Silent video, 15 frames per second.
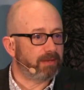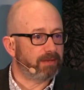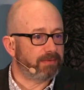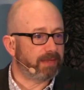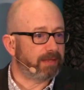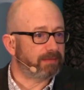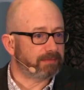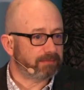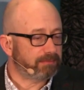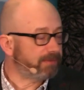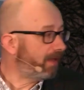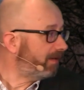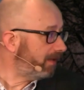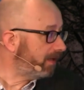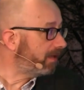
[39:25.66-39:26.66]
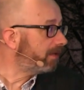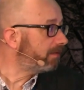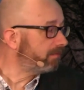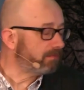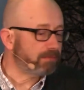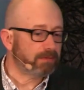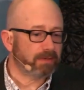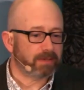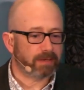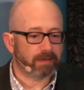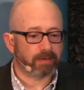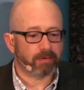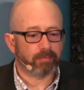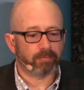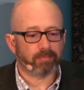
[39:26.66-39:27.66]
that technique,
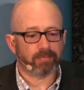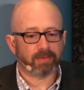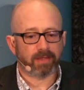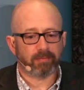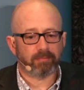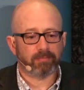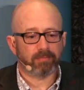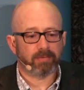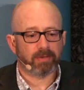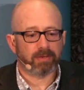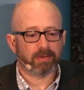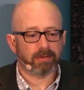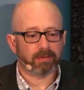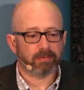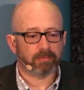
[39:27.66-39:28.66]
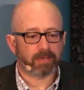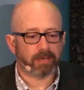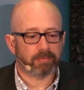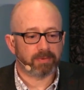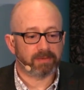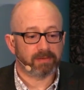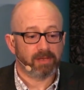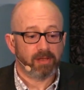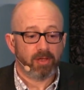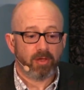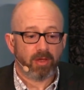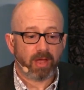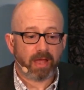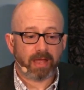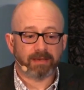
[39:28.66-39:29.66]
um, that uh, capability,
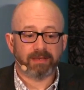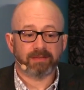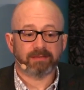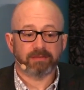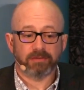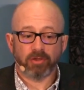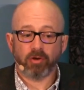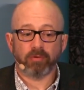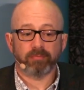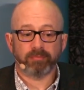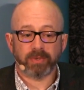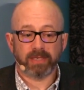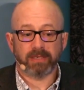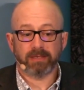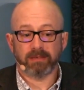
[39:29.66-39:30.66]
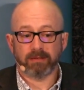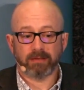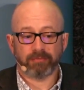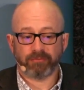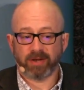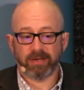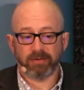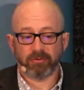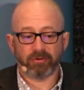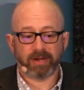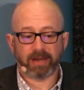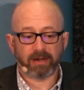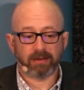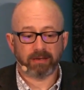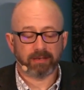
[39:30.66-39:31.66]
and it's not been a friend or an
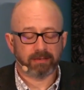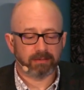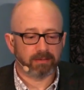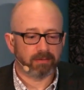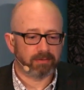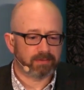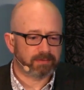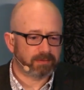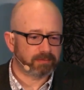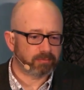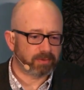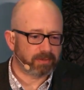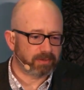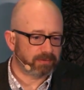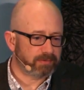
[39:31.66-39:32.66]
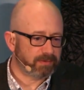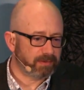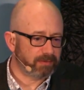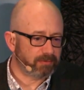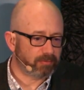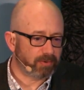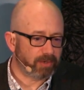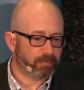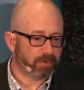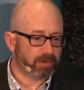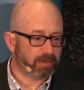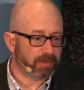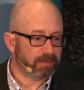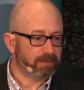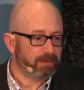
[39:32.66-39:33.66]
ally. You know, it's just one of those things
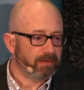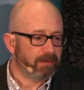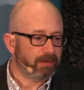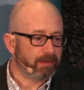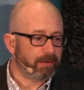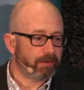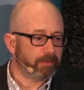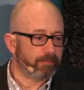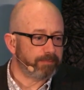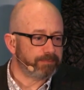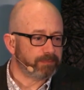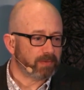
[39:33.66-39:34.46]
whereby um,